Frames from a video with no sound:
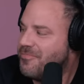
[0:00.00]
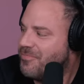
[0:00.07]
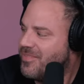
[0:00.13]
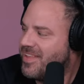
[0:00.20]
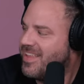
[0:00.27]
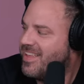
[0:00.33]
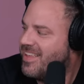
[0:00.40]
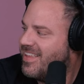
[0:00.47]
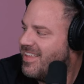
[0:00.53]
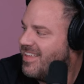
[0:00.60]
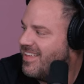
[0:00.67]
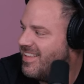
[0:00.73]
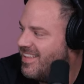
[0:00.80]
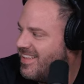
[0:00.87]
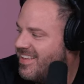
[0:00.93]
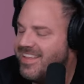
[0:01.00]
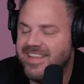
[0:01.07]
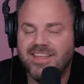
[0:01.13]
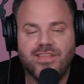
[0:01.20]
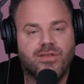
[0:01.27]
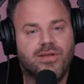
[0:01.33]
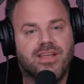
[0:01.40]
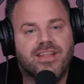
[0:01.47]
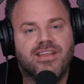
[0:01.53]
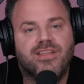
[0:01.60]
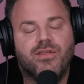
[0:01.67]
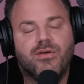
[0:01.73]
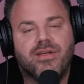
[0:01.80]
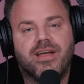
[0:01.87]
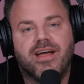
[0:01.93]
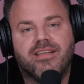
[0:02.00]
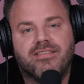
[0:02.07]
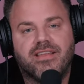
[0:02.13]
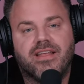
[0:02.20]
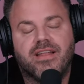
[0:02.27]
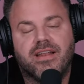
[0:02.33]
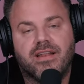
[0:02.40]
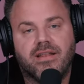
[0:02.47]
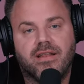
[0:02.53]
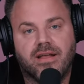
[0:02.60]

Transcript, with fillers: Motel Six. You can. You guys can.